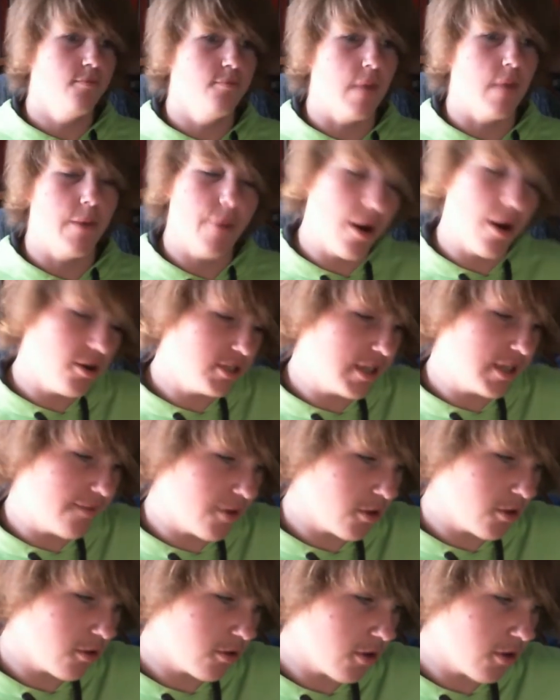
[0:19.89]
My parents have
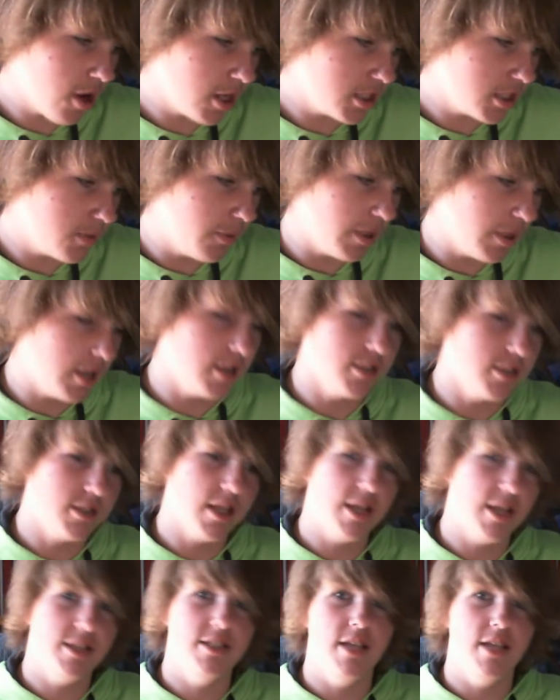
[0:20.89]
other thoughts, because
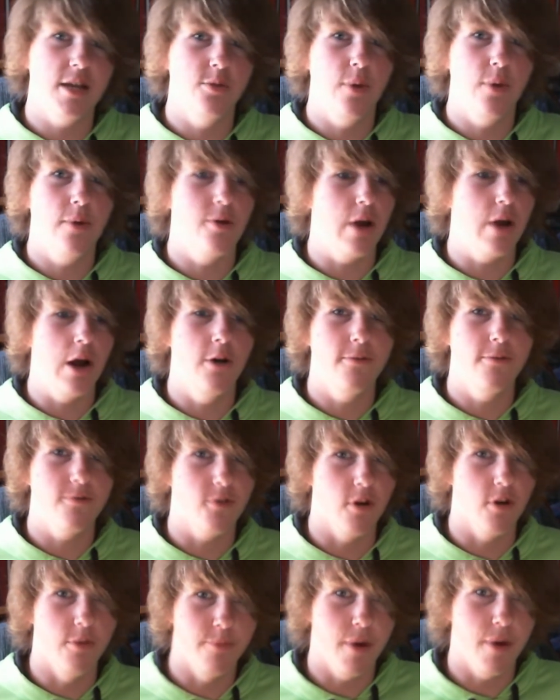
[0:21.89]
they said we were out
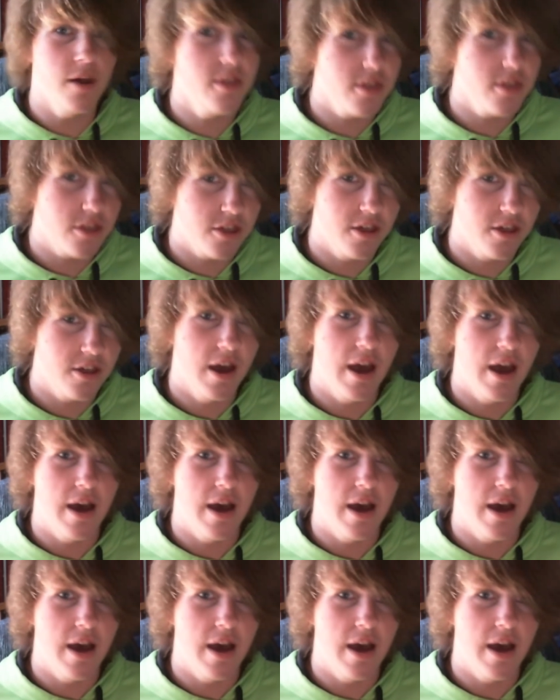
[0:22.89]
for a month,